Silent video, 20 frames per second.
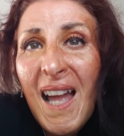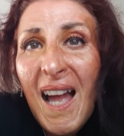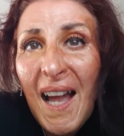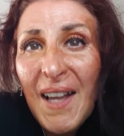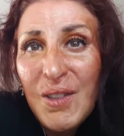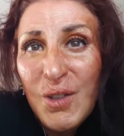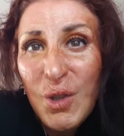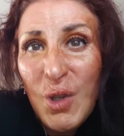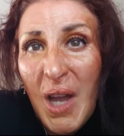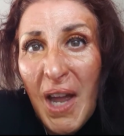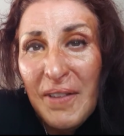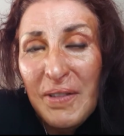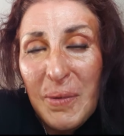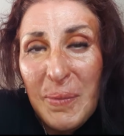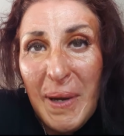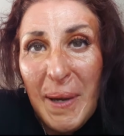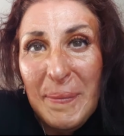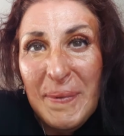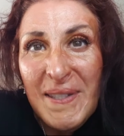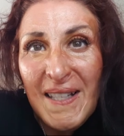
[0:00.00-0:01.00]
I do have a
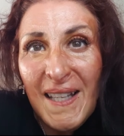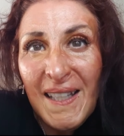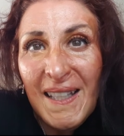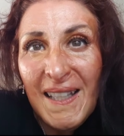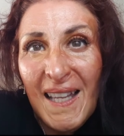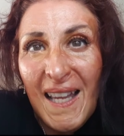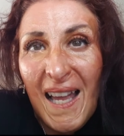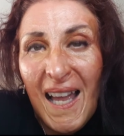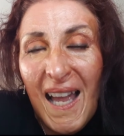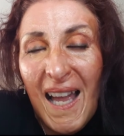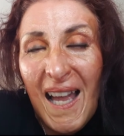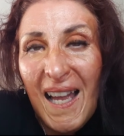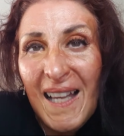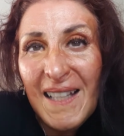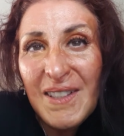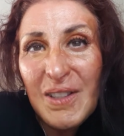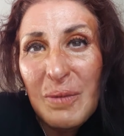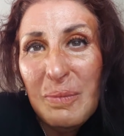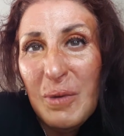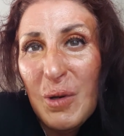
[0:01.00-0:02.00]
website,
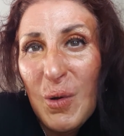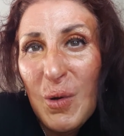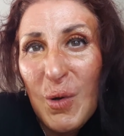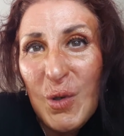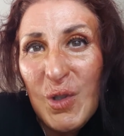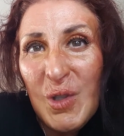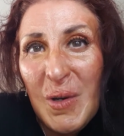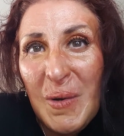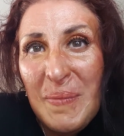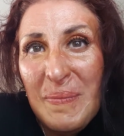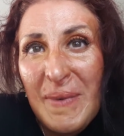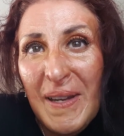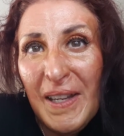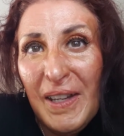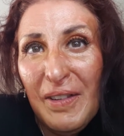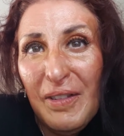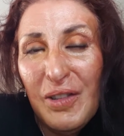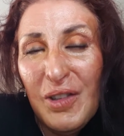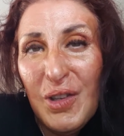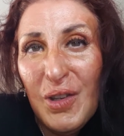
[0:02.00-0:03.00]
and it'd be awesome
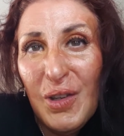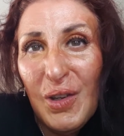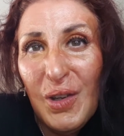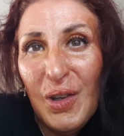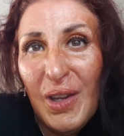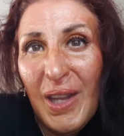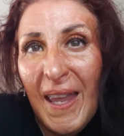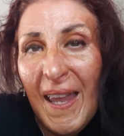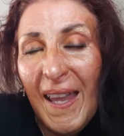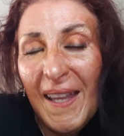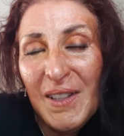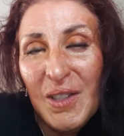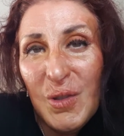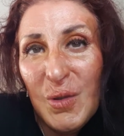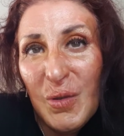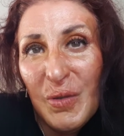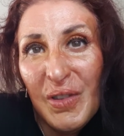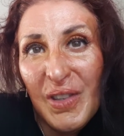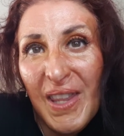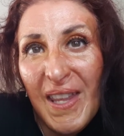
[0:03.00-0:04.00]
if you headed
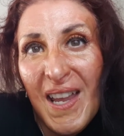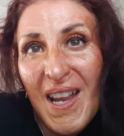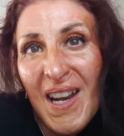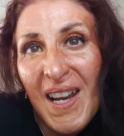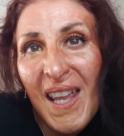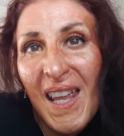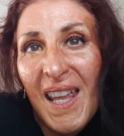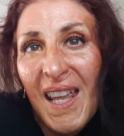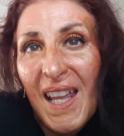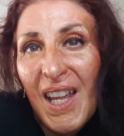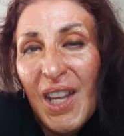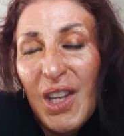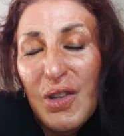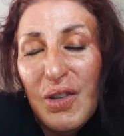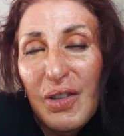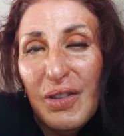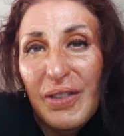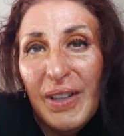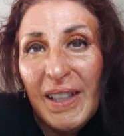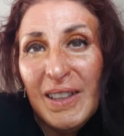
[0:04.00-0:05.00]
over there.
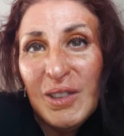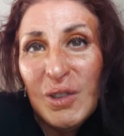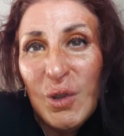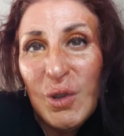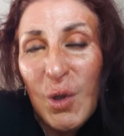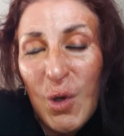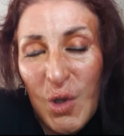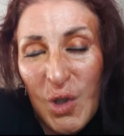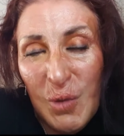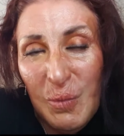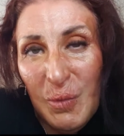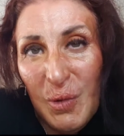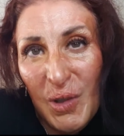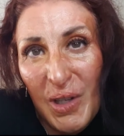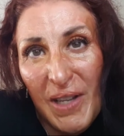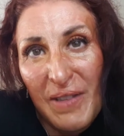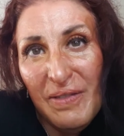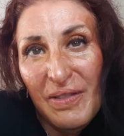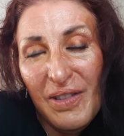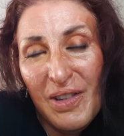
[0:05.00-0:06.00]
You'll find lots more
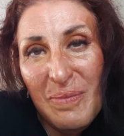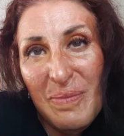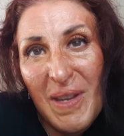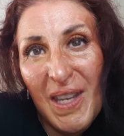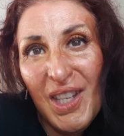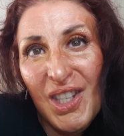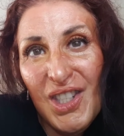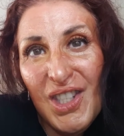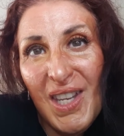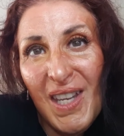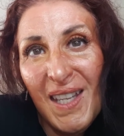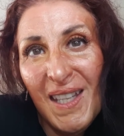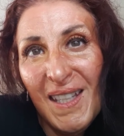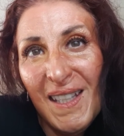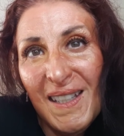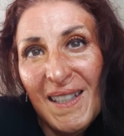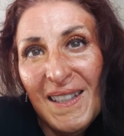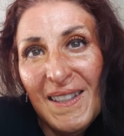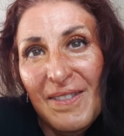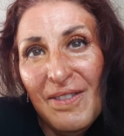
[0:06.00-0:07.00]

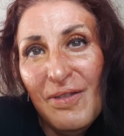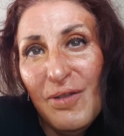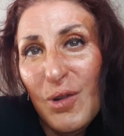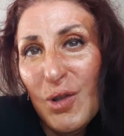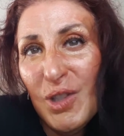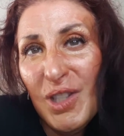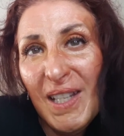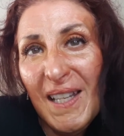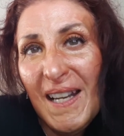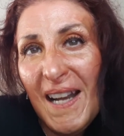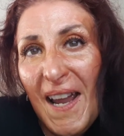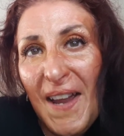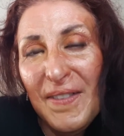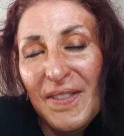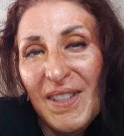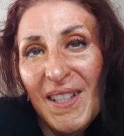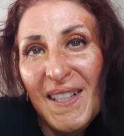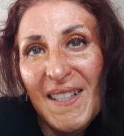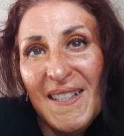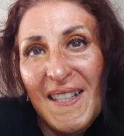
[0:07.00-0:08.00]
information,
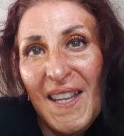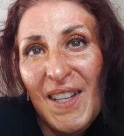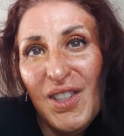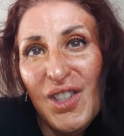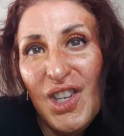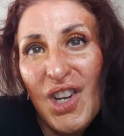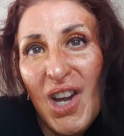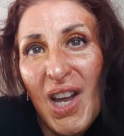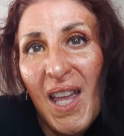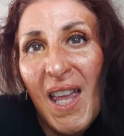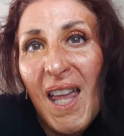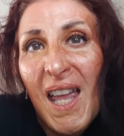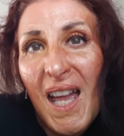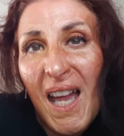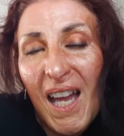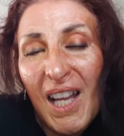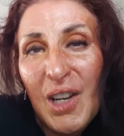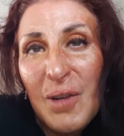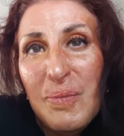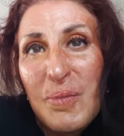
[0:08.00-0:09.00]
photographs, etc.
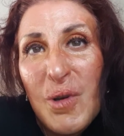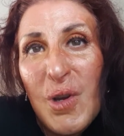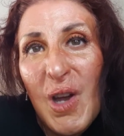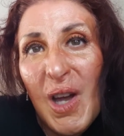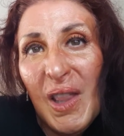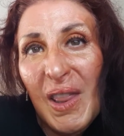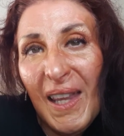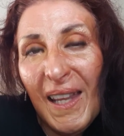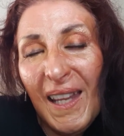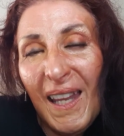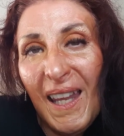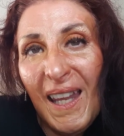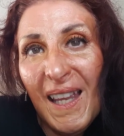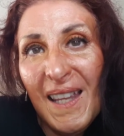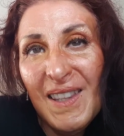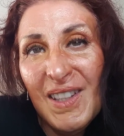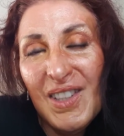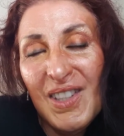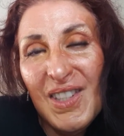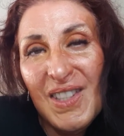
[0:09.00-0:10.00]
And I'll put a link
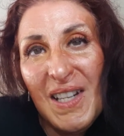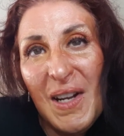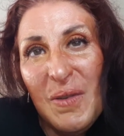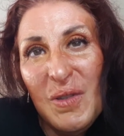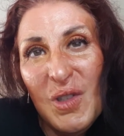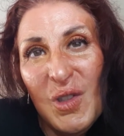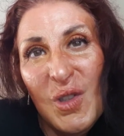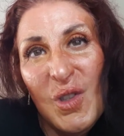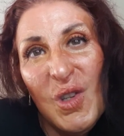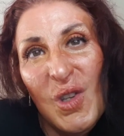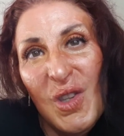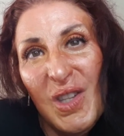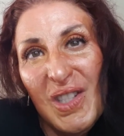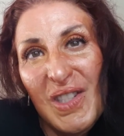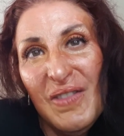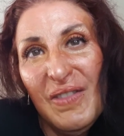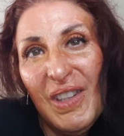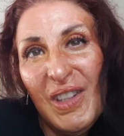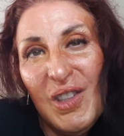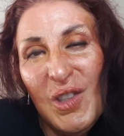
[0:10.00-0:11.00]
in the description to
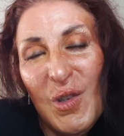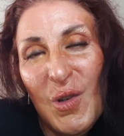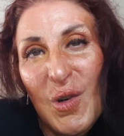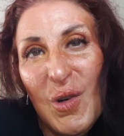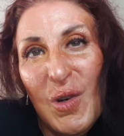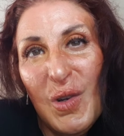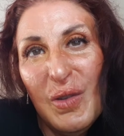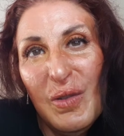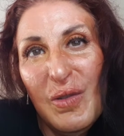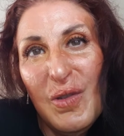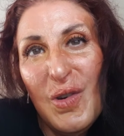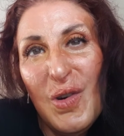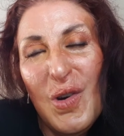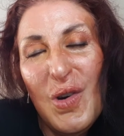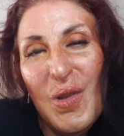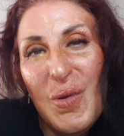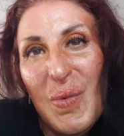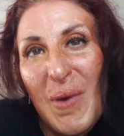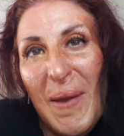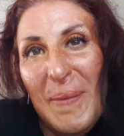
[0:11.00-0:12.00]
this video for
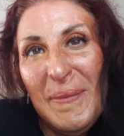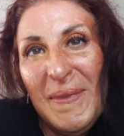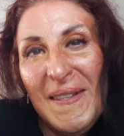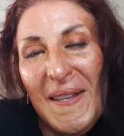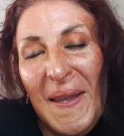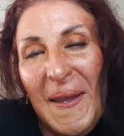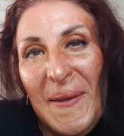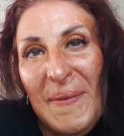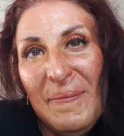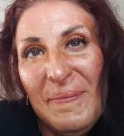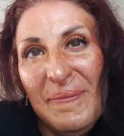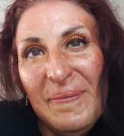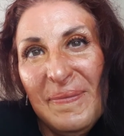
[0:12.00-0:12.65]
the website.